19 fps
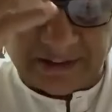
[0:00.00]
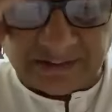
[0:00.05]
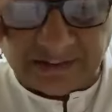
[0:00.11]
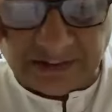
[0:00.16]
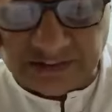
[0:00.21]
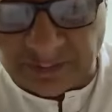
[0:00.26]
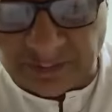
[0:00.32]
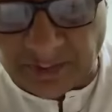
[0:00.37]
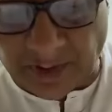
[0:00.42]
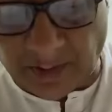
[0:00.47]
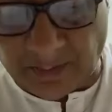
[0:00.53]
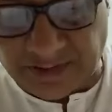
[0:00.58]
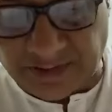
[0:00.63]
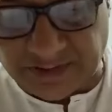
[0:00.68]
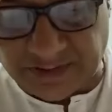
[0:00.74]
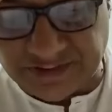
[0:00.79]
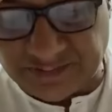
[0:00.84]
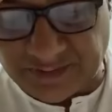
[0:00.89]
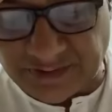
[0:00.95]
Another thing
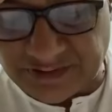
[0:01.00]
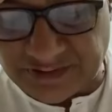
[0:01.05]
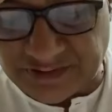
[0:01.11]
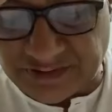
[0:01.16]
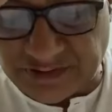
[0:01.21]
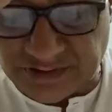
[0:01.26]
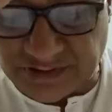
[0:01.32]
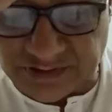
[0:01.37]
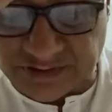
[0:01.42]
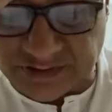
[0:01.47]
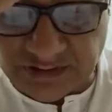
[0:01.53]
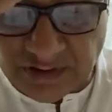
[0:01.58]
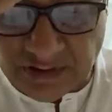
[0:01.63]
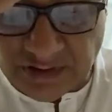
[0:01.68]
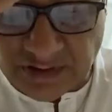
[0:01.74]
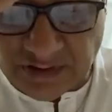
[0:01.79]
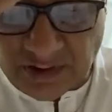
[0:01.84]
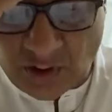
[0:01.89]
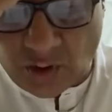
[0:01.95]
Sri Prabhupada explains
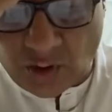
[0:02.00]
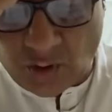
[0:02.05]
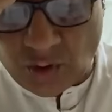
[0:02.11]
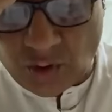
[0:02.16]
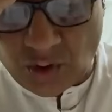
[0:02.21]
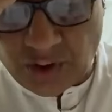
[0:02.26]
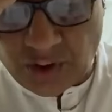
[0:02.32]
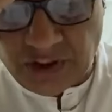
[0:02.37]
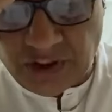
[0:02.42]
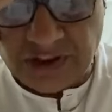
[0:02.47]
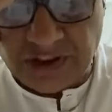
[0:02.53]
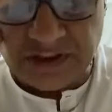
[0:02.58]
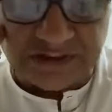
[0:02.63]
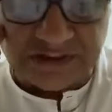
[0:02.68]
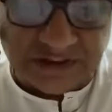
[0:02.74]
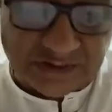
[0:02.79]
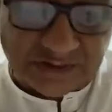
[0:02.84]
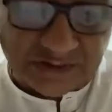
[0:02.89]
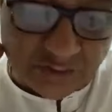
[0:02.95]
is,
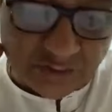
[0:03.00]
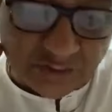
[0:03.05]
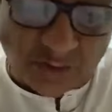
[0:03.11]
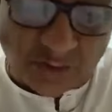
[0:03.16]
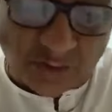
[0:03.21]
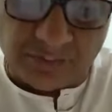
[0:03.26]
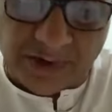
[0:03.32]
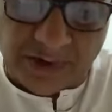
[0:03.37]
it does not